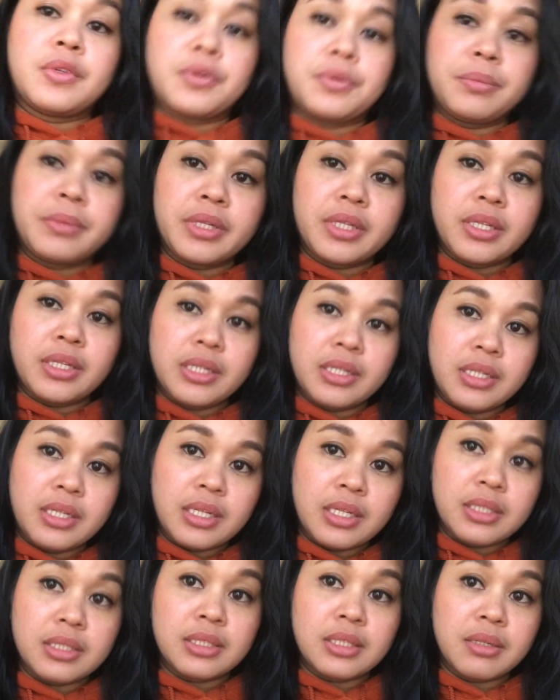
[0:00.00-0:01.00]
Oh my god
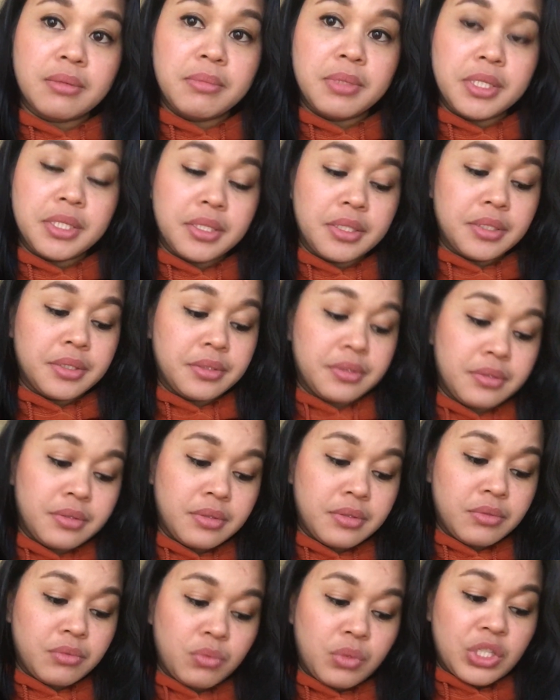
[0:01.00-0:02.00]
guys, I've been
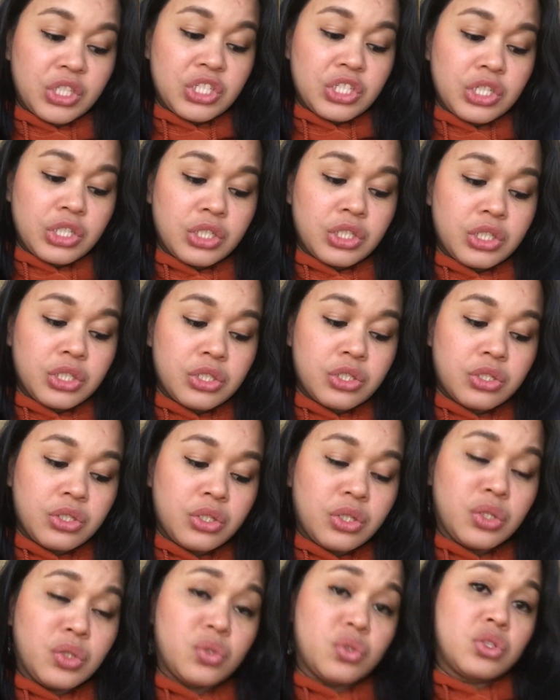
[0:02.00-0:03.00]
watching this
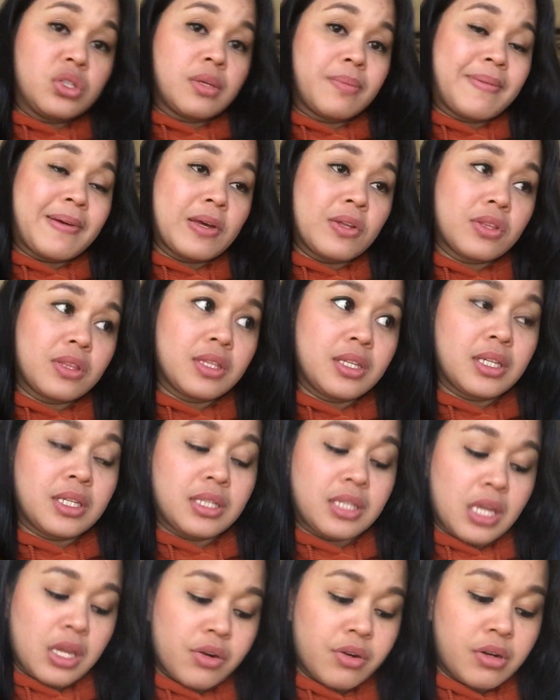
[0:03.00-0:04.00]
news about the
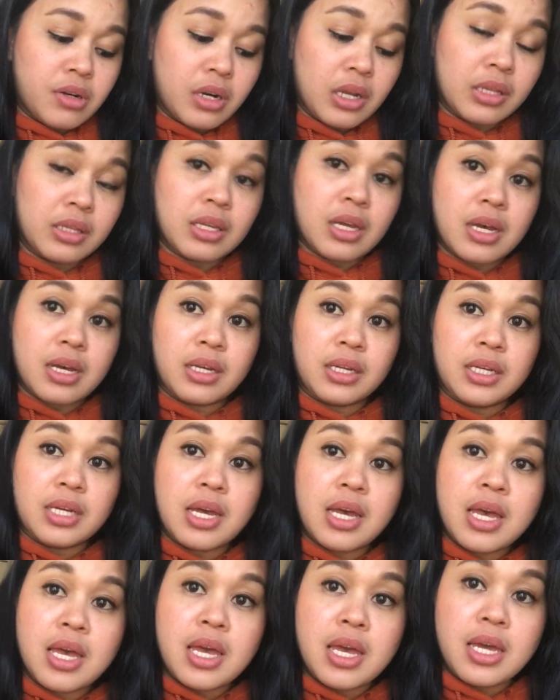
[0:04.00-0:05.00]
terror attack
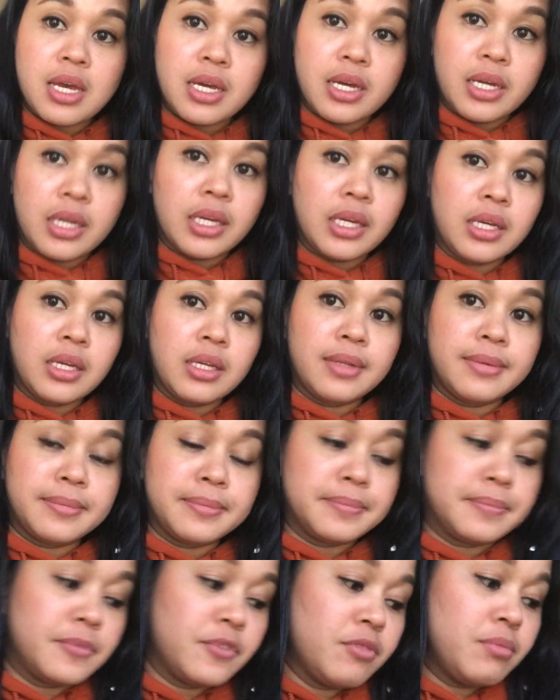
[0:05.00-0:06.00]

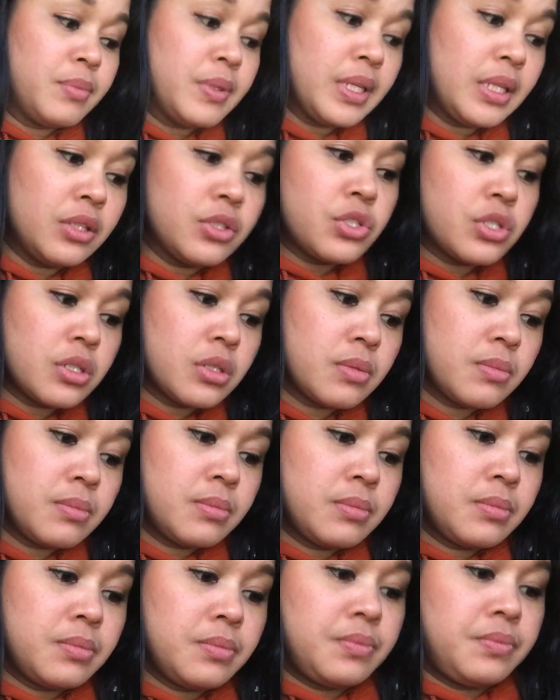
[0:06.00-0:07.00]
in
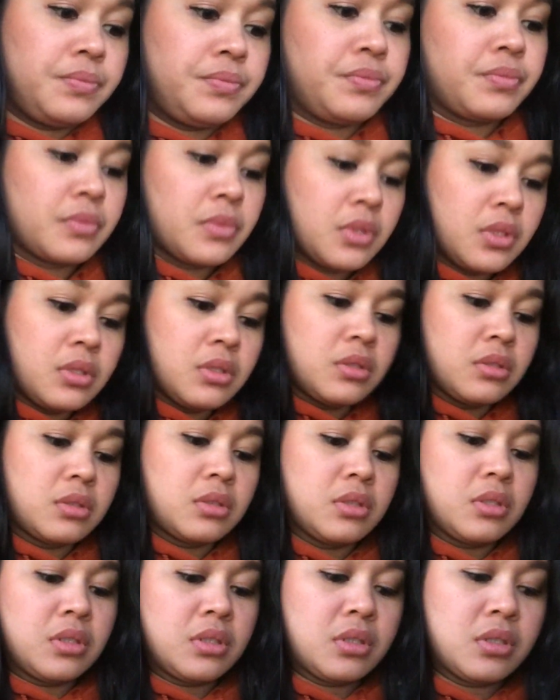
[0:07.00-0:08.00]
Belgium. Oh
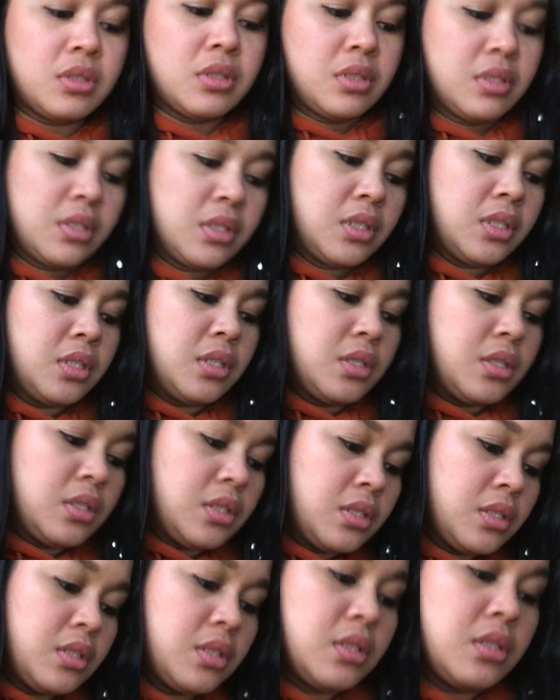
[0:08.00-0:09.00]
god.
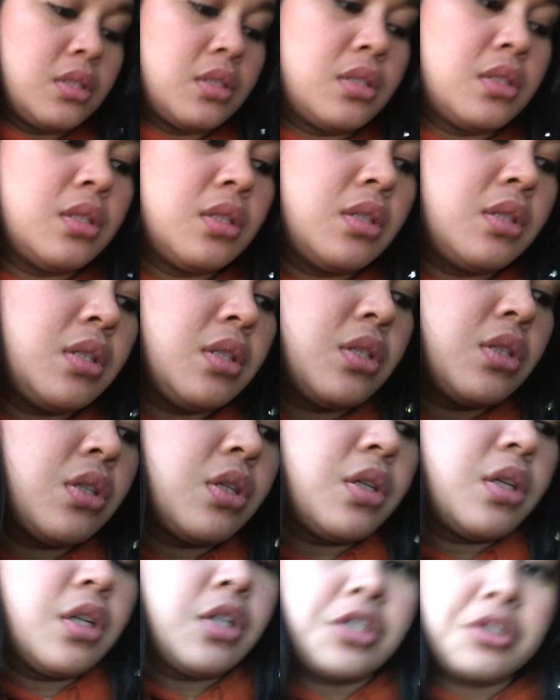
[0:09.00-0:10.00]
It it is
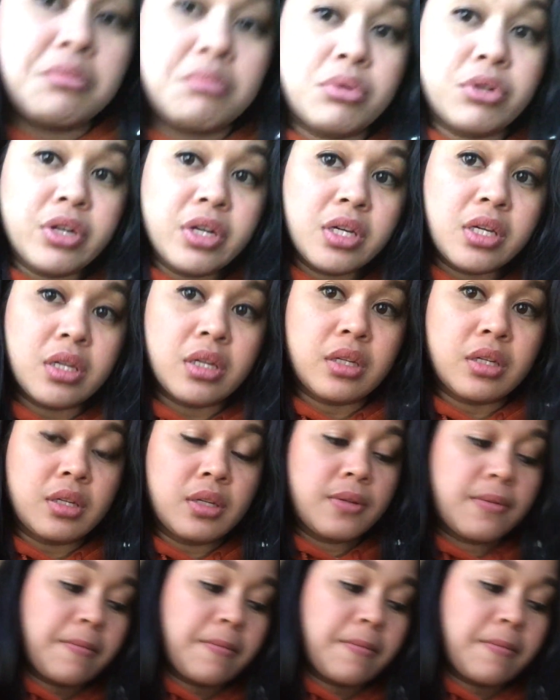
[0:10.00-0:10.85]
heartbreaking.